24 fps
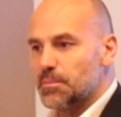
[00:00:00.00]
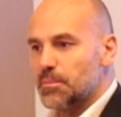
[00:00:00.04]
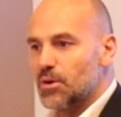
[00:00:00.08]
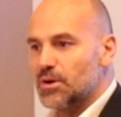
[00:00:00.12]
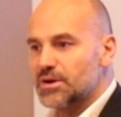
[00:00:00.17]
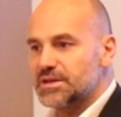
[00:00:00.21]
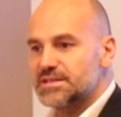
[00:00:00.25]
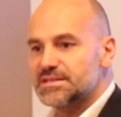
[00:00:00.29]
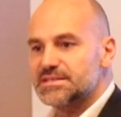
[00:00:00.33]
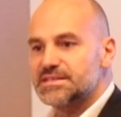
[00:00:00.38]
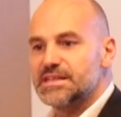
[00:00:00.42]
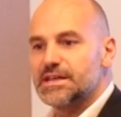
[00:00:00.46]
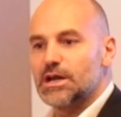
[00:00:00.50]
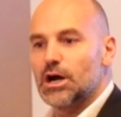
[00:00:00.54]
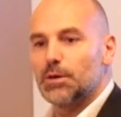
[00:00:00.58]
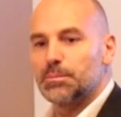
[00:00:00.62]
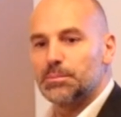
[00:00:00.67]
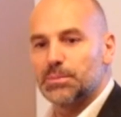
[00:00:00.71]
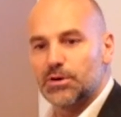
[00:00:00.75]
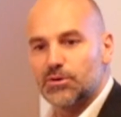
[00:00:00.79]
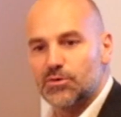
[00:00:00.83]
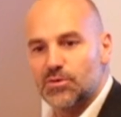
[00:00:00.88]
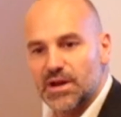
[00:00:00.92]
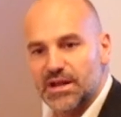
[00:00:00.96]
the point is the
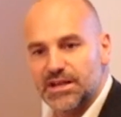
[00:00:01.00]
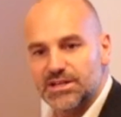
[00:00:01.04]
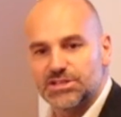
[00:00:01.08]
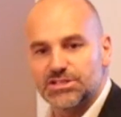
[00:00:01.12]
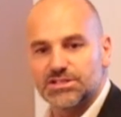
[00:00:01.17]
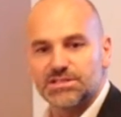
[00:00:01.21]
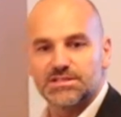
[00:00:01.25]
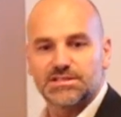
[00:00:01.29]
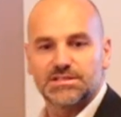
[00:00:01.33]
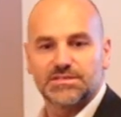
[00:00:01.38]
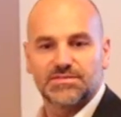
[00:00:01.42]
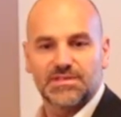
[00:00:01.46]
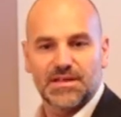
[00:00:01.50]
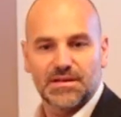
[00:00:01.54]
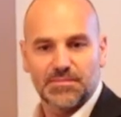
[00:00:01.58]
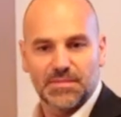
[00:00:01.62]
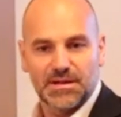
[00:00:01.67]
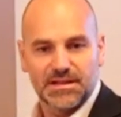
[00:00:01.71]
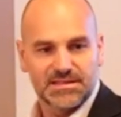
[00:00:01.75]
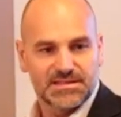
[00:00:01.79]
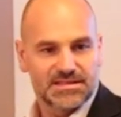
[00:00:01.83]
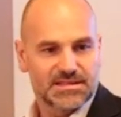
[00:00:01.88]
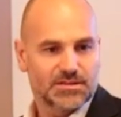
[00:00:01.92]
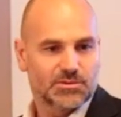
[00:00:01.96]
operations of that
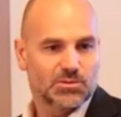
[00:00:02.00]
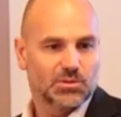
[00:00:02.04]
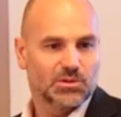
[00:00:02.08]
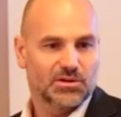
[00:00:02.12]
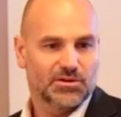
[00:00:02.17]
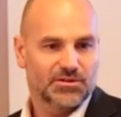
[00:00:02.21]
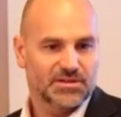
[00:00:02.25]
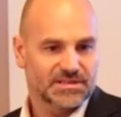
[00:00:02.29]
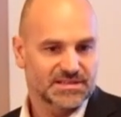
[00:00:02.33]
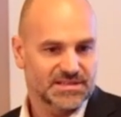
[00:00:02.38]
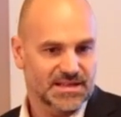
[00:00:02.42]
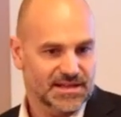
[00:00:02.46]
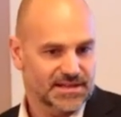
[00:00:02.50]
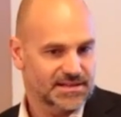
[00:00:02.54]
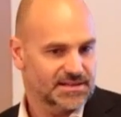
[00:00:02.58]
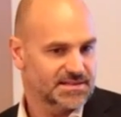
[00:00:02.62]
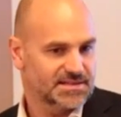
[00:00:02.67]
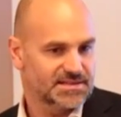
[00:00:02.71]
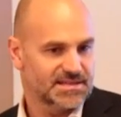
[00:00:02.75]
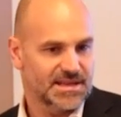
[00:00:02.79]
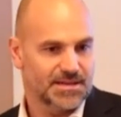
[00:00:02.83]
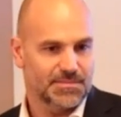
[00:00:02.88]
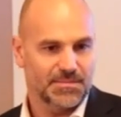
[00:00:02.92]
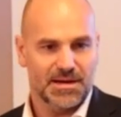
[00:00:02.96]
MySQL are
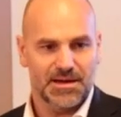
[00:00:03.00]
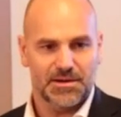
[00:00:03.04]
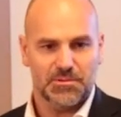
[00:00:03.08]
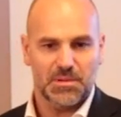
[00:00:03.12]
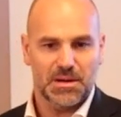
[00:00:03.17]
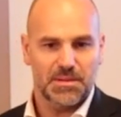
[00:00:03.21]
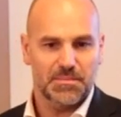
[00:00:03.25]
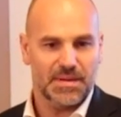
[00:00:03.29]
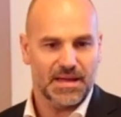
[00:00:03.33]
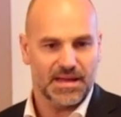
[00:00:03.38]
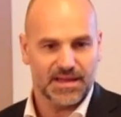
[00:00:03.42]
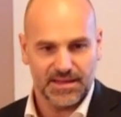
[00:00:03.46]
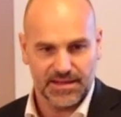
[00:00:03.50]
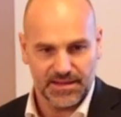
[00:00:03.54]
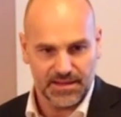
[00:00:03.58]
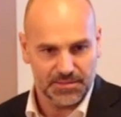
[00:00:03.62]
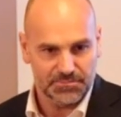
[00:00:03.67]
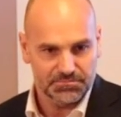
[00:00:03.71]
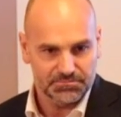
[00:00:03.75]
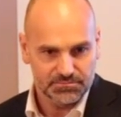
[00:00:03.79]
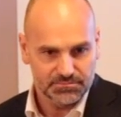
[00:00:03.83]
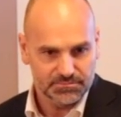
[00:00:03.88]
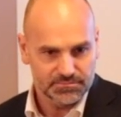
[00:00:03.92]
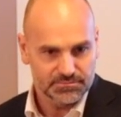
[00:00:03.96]
exactly the same. How do I back it
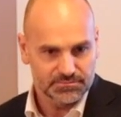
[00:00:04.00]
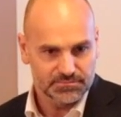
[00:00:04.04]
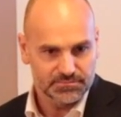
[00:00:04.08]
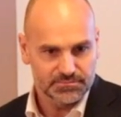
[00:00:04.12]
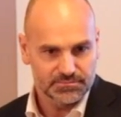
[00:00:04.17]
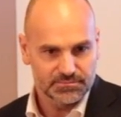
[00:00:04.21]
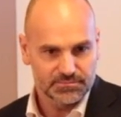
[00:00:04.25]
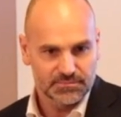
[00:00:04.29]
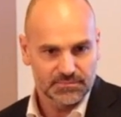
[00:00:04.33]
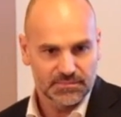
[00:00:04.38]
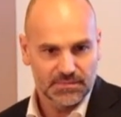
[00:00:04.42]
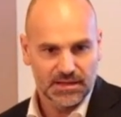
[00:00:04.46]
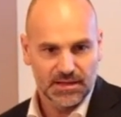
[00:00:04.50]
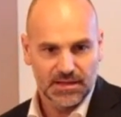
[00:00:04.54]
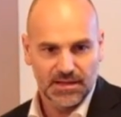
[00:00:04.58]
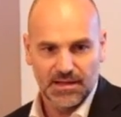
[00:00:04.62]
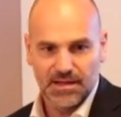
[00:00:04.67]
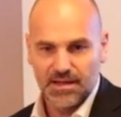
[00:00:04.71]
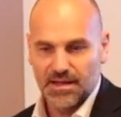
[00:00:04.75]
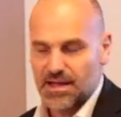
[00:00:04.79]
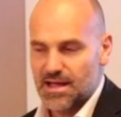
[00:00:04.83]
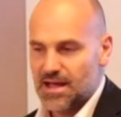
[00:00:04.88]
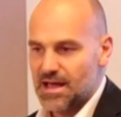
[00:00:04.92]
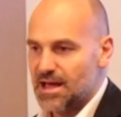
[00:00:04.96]
up?
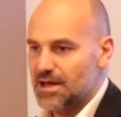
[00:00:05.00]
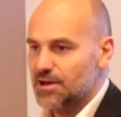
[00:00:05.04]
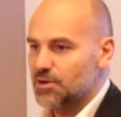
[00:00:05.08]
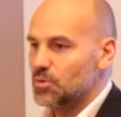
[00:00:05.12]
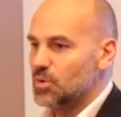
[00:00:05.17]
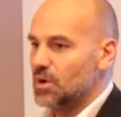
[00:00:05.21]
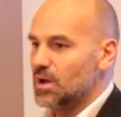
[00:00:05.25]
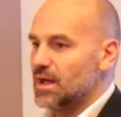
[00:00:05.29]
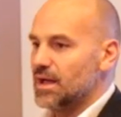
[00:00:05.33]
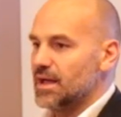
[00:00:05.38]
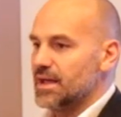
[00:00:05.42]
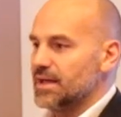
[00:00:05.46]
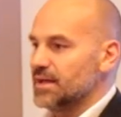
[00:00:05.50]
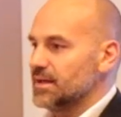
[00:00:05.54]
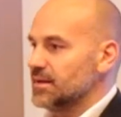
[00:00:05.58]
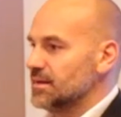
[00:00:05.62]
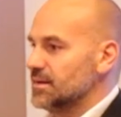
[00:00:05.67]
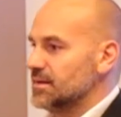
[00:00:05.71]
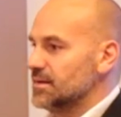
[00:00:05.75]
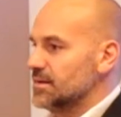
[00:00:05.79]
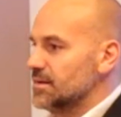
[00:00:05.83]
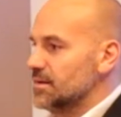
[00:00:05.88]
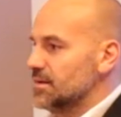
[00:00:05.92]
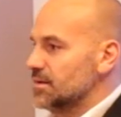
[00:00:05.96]
How do
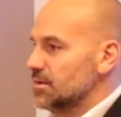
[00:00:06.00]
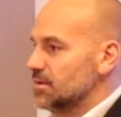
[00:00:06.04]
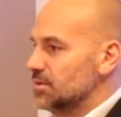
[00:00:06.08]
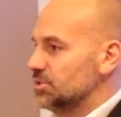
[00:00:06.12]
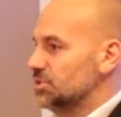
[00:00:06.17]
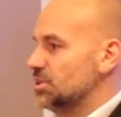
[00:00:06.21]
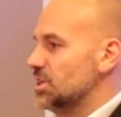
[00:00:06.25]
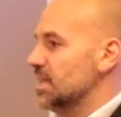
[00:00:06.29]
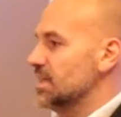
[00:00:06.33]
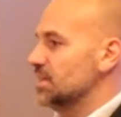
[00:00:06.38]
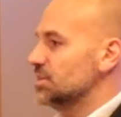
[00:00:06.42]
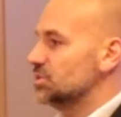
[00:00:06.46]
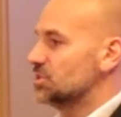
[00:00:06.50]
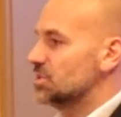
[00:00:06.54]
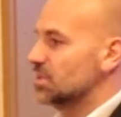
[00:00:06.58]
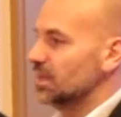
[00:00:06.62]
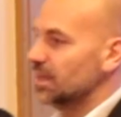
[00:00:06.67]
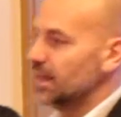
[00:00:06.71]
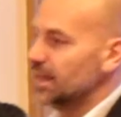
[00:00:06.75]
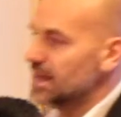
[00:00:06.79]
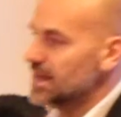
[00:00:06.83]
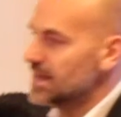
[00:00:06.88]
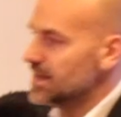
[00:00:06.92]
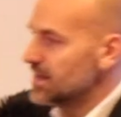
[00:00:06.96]
I change the
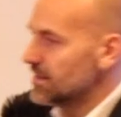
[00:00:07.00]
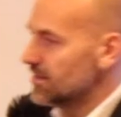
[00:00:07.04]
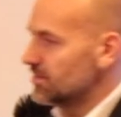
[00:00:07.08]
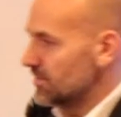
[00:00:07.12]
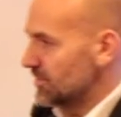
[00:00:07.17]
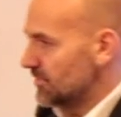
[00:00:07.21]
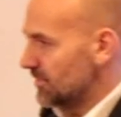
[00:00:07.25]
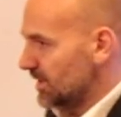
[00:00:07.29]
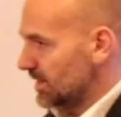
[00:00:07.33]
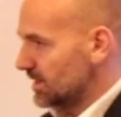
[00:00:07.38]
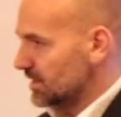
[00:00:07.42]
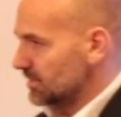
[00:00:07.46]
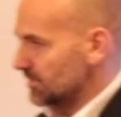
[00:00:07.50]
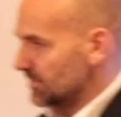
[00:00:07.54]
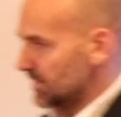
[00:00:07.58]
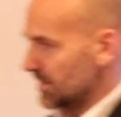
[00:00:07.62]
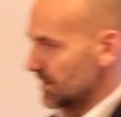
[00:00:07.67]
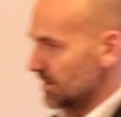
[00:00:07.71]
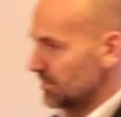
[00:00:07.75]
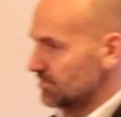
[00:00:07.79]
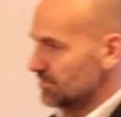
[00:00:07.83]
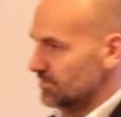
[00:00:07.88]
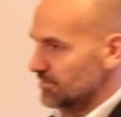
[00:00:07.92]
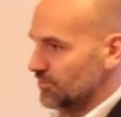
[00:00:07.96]
leader
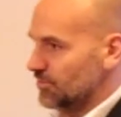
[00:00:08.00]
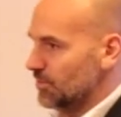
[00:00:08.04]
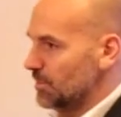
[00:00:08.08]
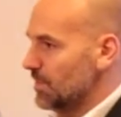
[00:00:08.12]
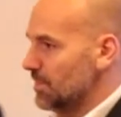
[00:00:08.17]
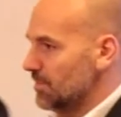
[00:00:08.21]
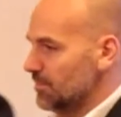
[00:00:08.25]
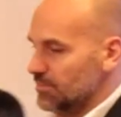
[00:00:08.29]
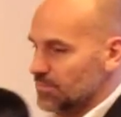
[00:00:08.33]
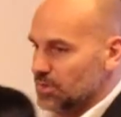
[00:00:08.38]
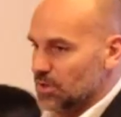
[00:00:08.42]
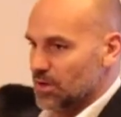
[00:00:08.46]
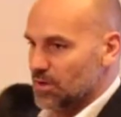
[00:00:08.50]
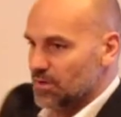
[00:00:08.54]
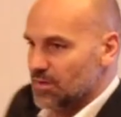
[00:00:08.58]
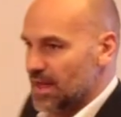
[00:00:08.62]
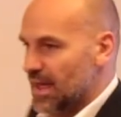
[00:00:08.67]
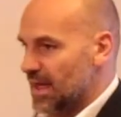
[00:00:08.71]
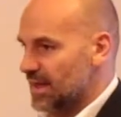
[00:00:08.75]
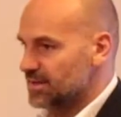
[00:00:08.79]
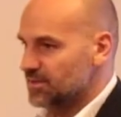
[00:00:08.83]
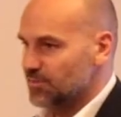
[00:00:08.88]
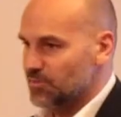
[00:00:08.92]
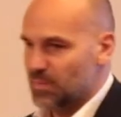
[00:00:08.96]
effectively from you know,
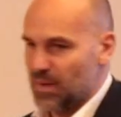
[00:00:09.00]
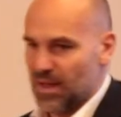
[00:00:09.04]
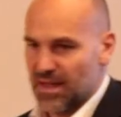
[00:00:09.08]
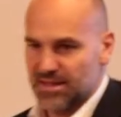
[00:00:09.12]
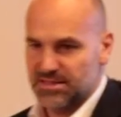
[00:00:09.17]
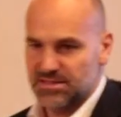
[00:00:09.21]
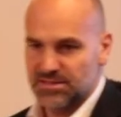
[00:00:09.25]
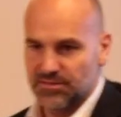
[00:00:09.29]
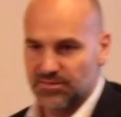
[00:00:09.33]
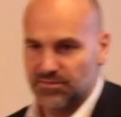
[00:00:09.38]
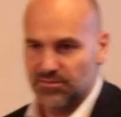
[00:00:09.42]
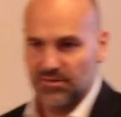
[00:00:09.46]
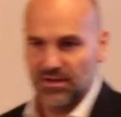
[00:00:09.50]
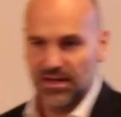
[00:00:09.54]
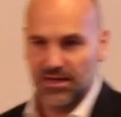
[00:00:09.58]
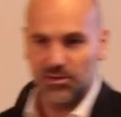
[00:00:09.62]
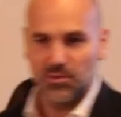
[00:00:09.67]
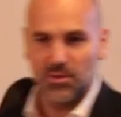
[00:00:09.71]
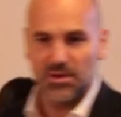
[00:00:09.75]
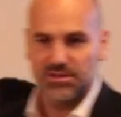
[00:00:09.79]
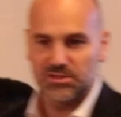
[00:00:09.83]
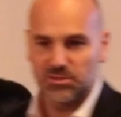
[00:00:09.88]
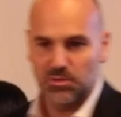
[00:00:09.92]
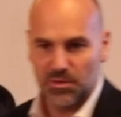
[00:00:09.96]
active passive? How
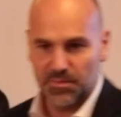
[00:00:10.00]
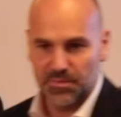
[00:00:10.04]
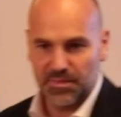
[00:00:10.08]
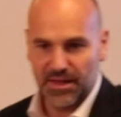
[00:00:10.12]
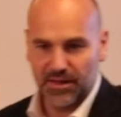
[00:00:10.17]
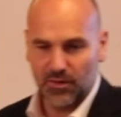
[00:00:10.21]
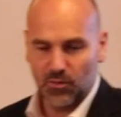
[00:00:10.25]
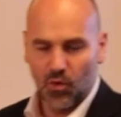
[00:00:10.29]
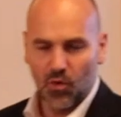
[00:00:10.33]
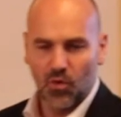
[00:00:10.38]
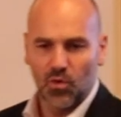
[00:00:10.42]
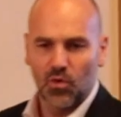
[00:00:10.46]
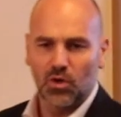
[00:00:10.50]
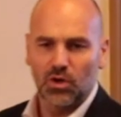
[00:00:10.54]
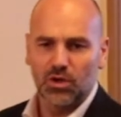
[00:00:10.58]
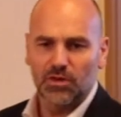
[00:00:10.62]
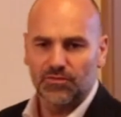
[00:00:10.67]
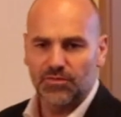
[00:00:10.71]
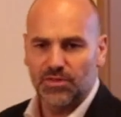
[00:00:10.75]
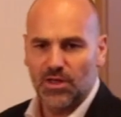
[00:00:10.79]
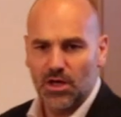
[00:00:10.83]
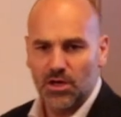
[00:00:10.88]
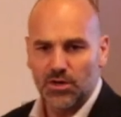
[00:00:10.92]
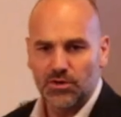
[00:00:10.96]
do I swap that? All
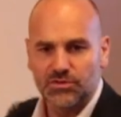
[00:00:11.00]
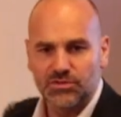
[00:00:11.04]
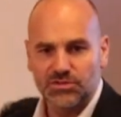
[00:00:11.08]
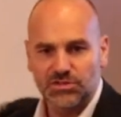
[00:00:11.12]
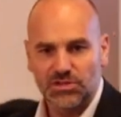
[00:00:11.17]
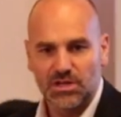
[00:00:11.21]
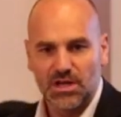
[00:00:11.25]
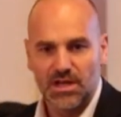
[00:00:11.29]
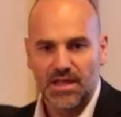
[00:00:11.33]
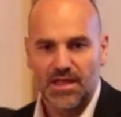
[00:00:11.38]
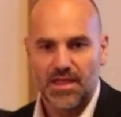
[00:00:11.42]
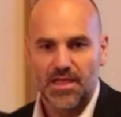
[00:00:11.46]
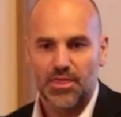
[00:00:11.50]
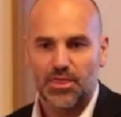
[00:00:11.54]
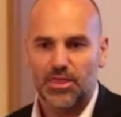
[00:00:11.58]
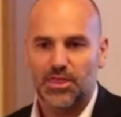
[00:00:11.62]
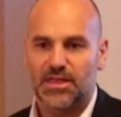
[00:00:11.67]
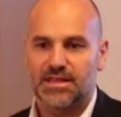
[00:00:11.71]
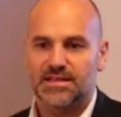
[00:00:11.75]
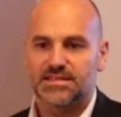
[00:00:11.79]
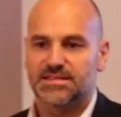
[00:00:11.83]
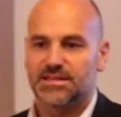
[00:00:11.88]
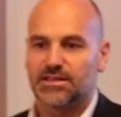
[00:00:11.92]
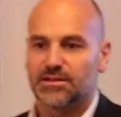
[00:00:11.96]
of those
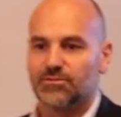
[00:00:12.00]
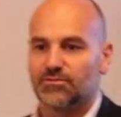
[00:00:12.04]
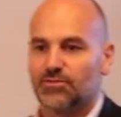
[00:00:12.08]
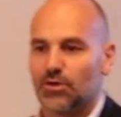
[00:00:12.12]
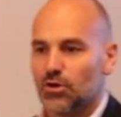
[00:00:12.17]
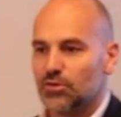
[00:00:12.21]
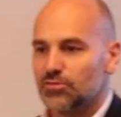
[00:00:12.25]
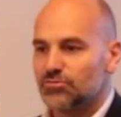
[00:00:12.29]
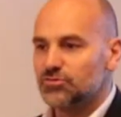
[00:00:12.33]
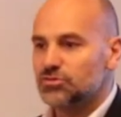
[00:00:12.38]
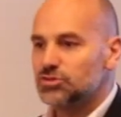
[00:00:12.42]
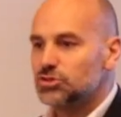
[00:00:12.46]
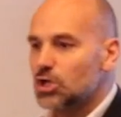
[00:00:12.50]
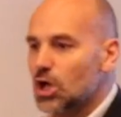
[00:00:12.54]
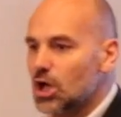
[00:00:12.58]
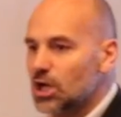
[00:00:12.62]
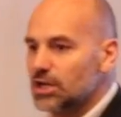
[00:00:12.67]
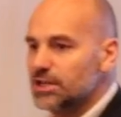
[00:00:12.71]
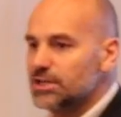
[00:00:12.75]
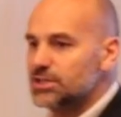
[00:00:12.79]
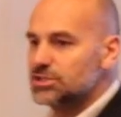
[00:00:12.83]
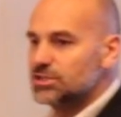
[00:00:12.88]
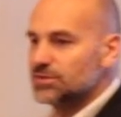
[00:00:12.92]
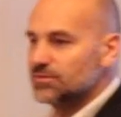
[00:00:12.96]
things that involve
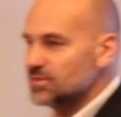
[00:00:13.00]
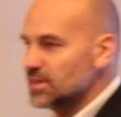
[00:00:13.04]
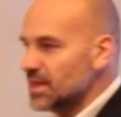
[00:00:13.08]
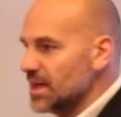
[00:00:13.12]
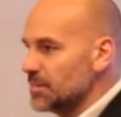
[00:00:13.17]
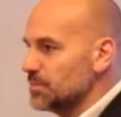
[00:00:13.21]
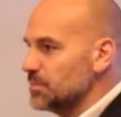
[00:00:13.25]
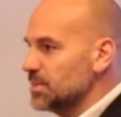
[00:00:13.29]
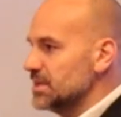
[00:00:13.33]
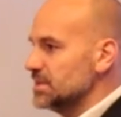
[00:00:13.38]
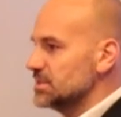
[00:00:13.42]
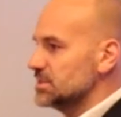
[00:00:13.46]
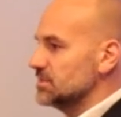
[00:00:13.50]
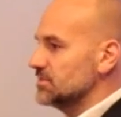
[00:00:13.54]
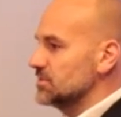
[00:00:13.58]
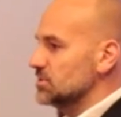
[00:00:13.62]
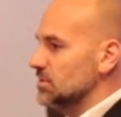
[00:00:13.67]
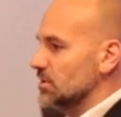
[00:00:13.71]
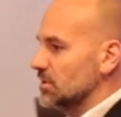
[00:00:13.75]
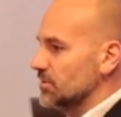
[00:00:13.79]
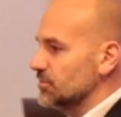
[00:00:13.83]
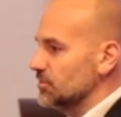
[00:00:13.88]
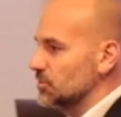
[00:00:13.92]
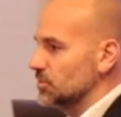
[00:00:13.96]
knowledge of that piece of
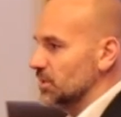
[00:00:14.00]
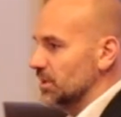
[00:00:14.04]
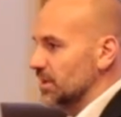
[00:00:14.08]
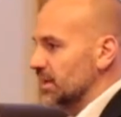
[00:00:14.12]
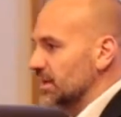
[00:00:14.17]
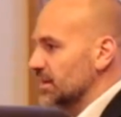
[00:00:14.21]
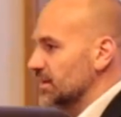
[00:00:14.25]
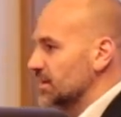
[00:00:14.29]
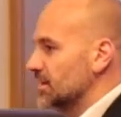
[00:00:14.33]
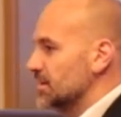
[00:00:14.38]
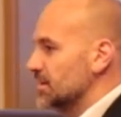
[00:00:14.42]
software